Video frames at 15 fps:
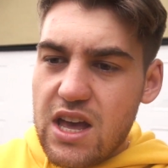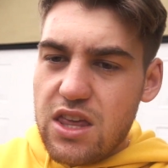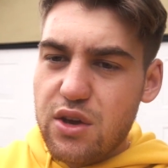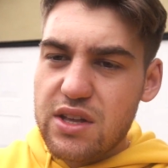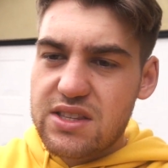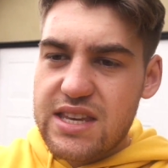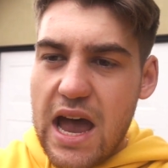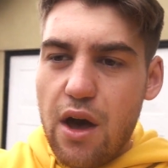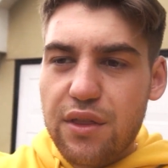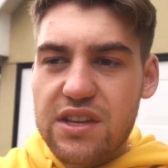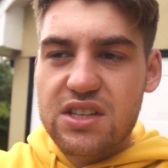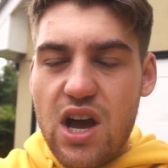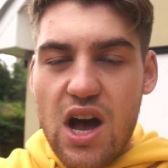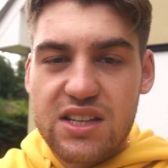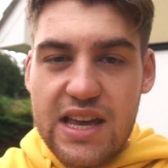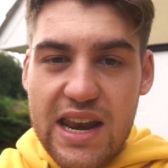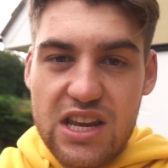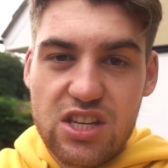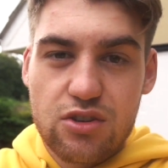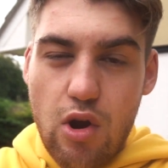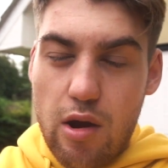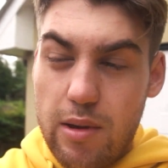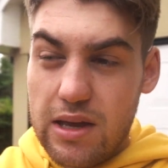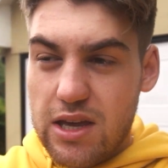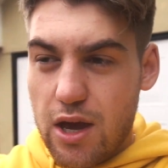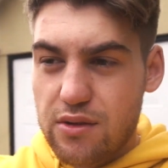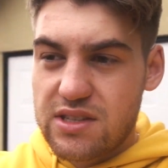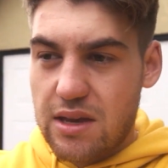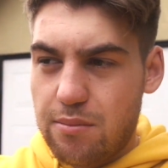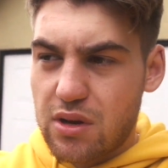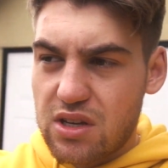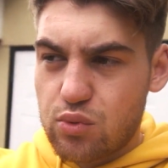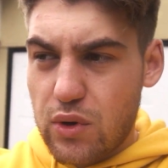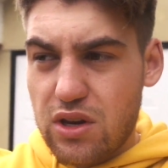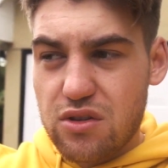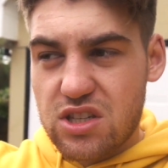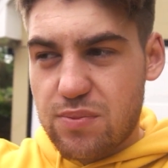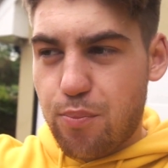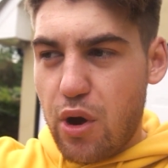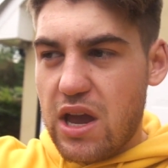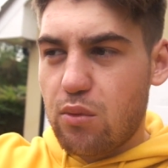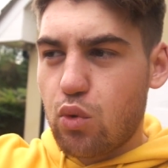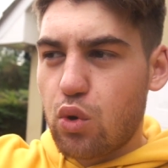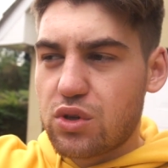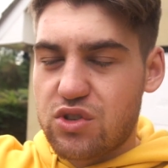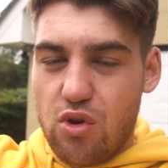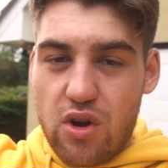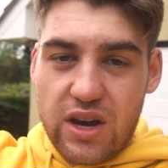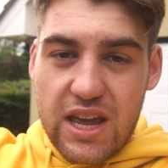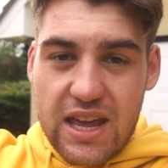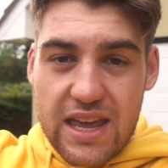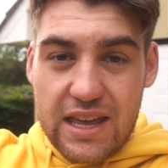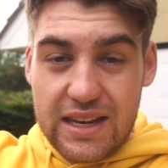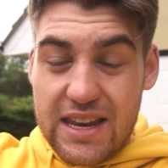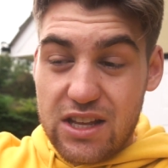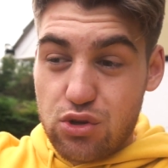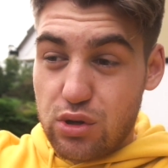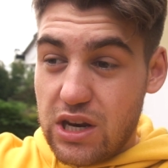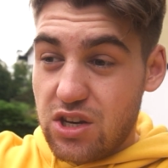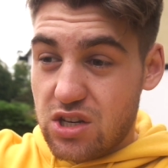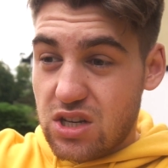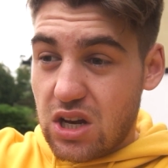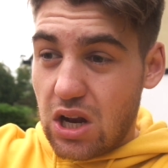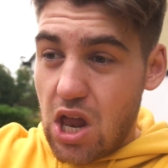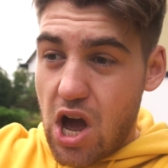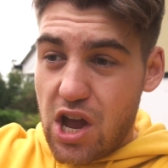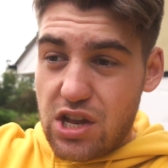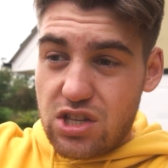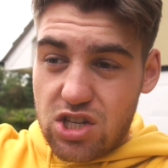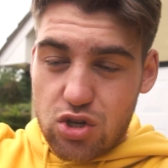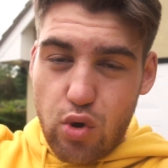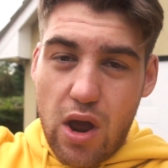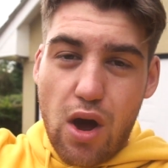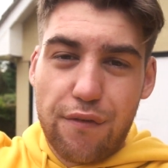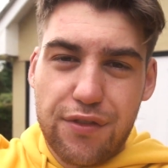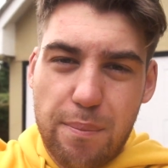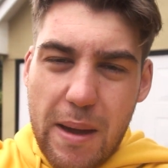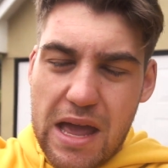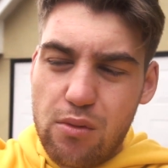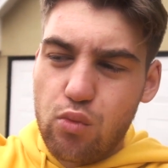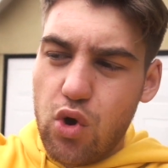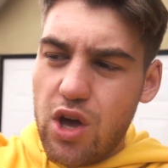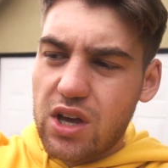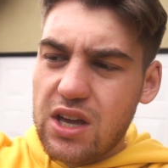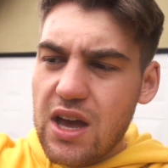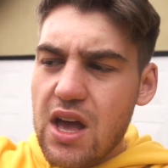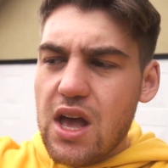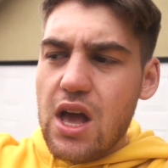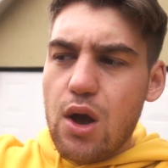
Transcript: You can tell this car's had a ceramic coating because when you spray water on it, it literally just glides straight off the paintwork.